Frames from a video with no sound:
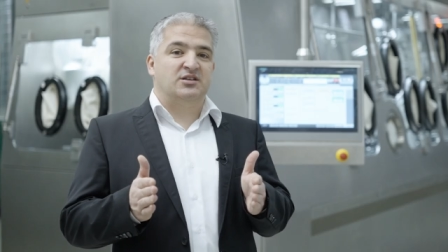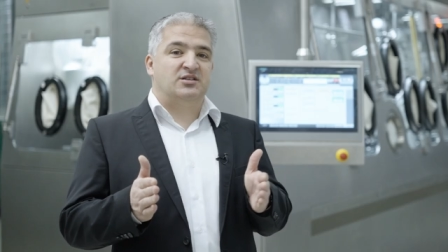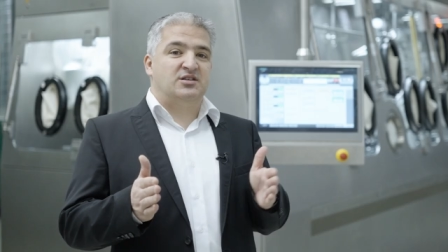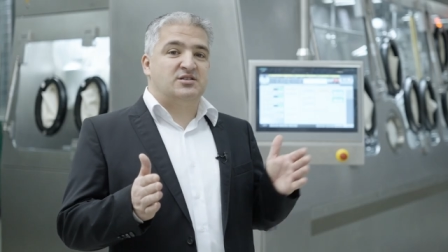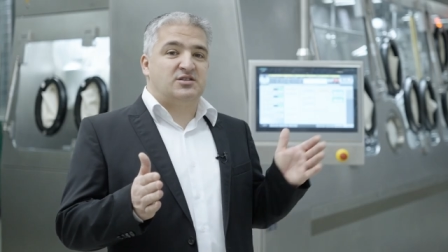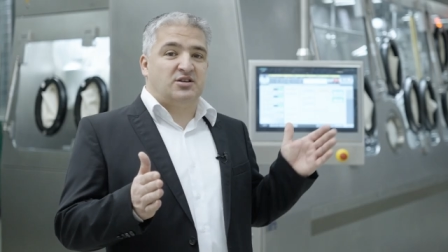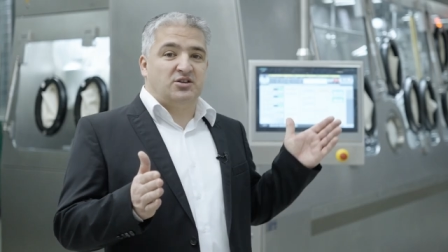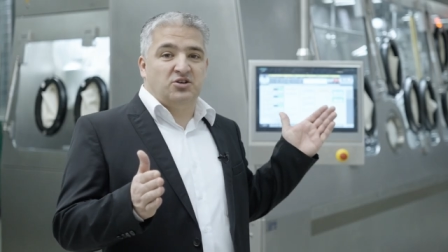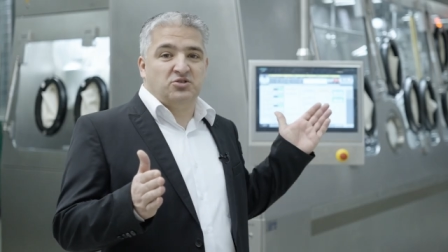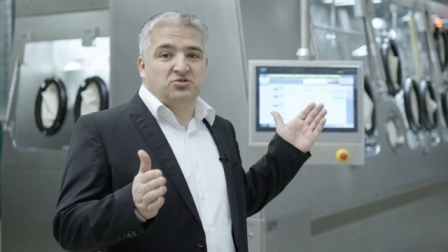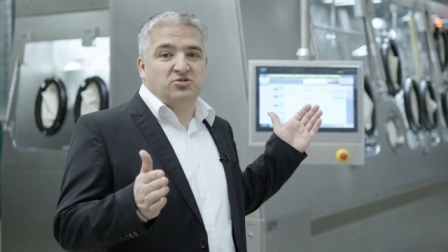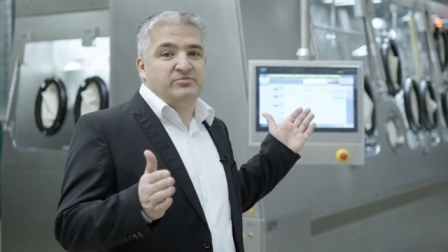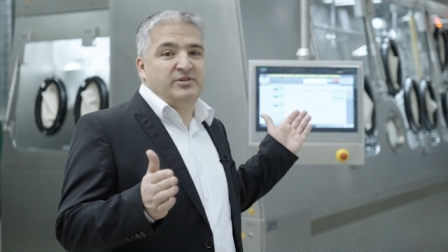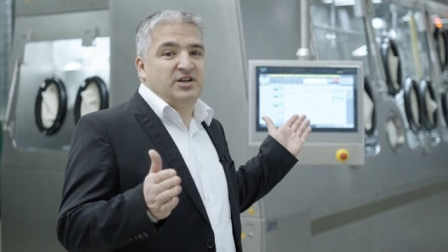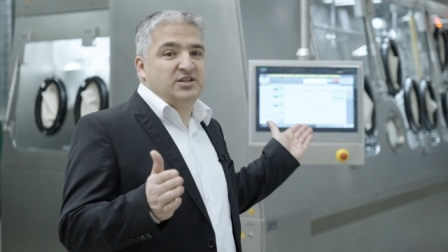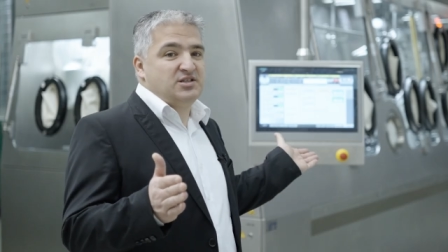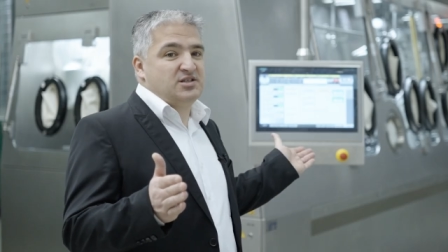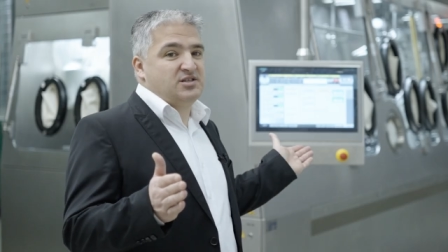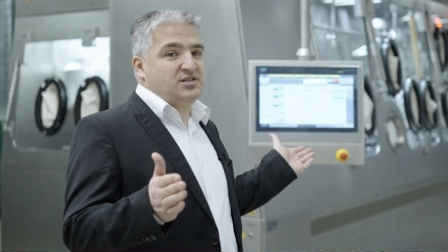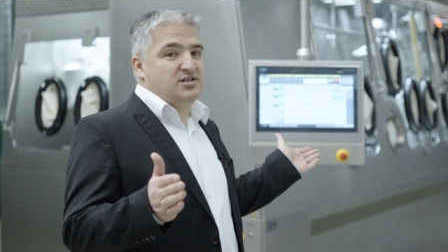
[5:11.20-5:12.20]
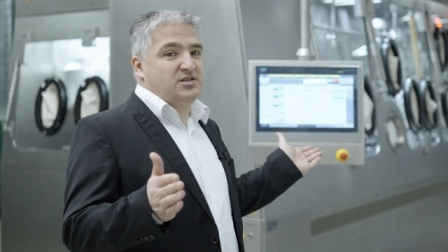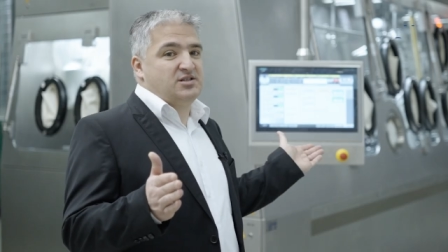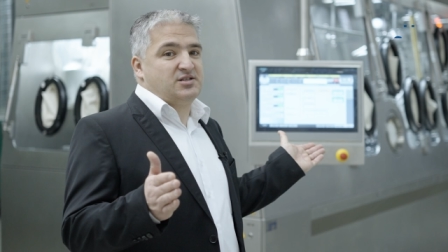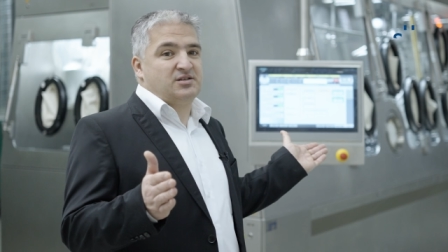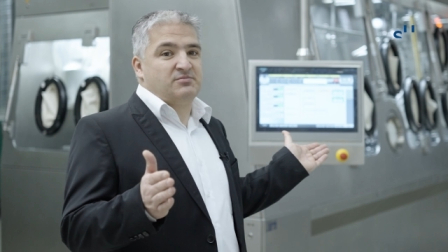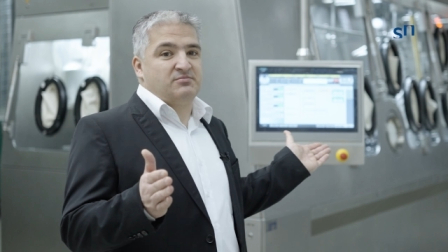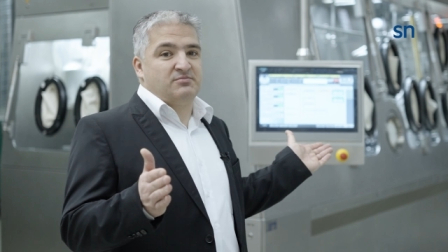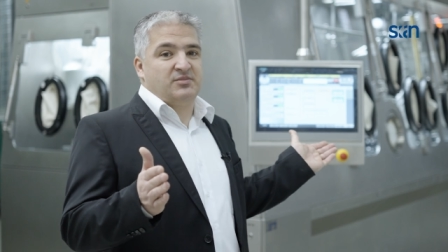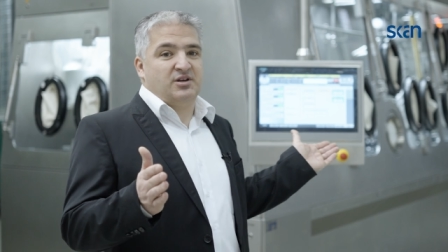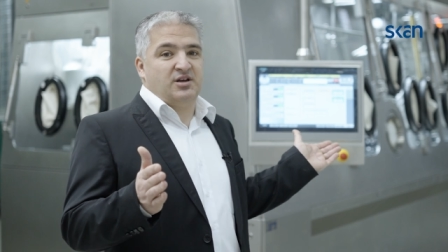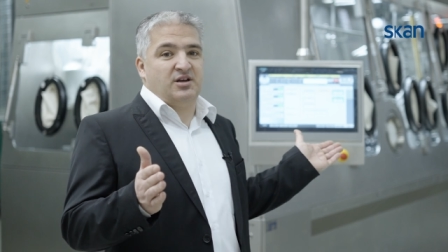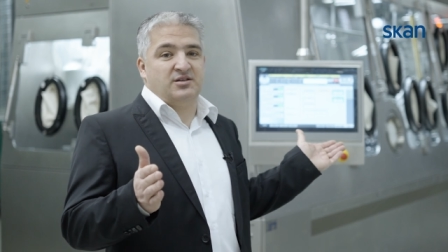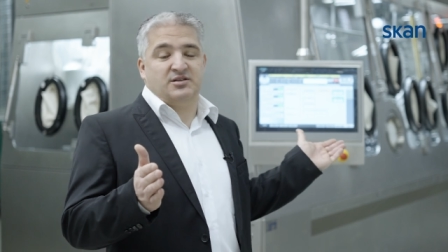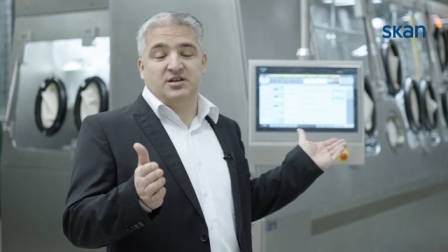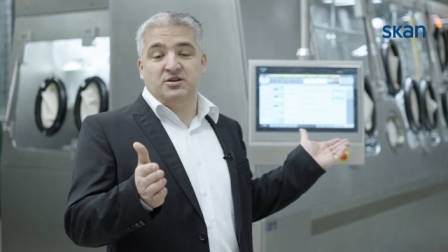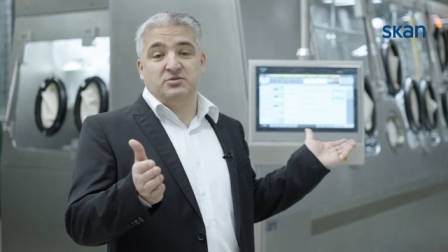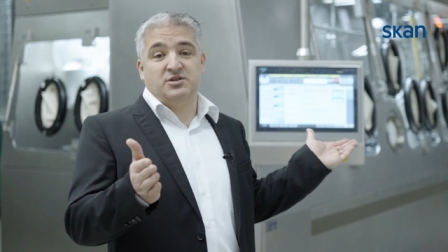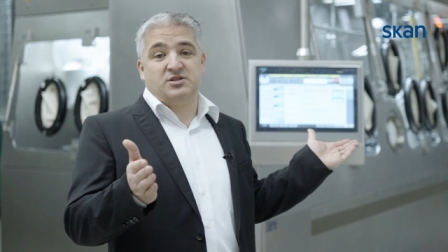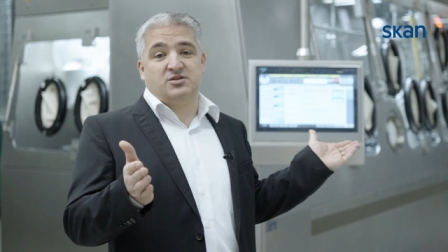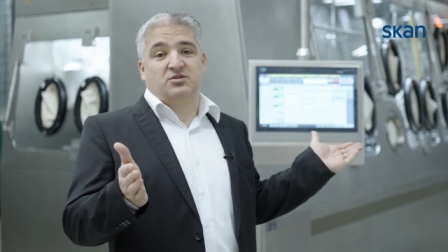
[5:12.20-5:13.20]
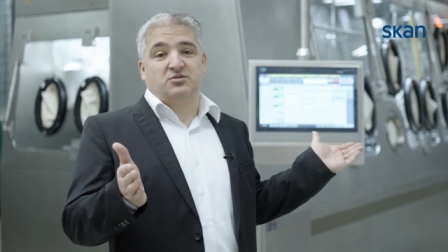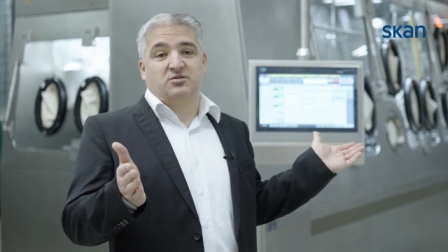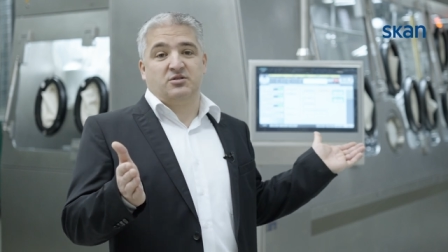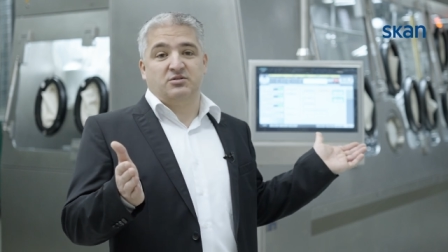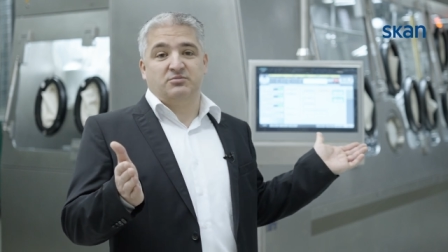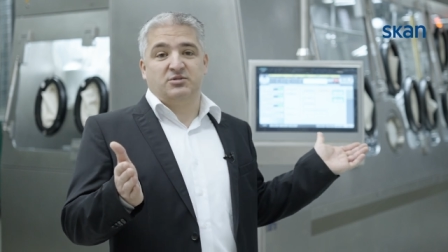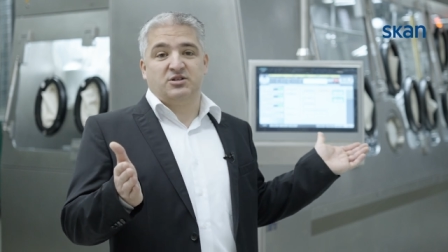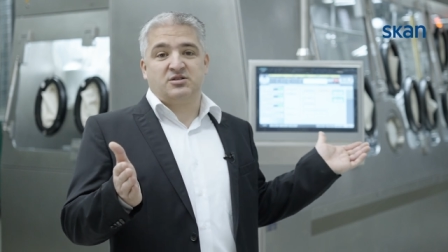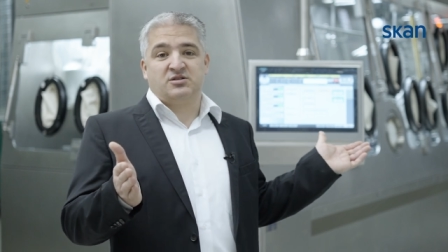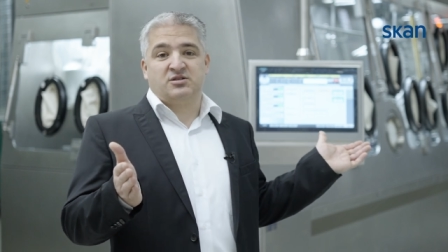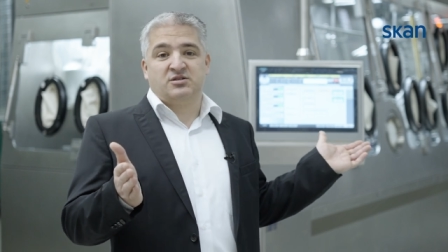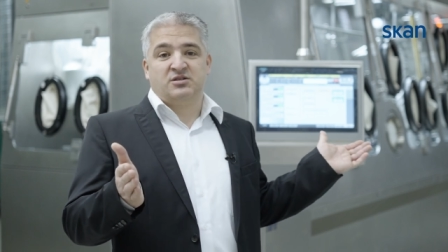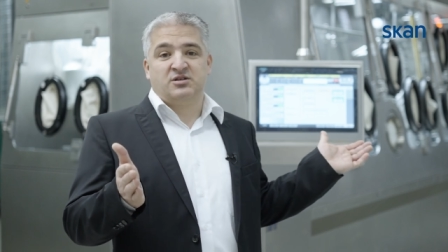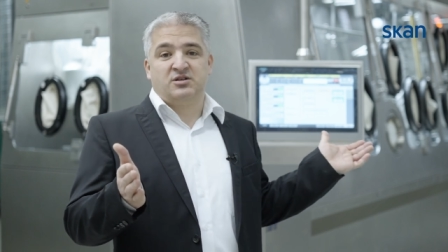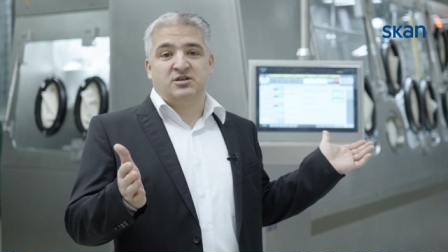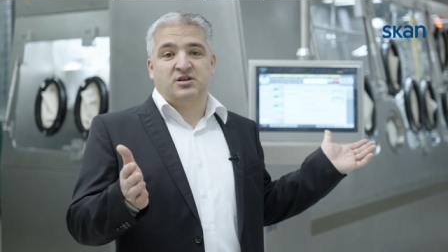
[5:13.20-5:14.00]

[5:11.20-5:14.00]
it is an automated system and there is no robot.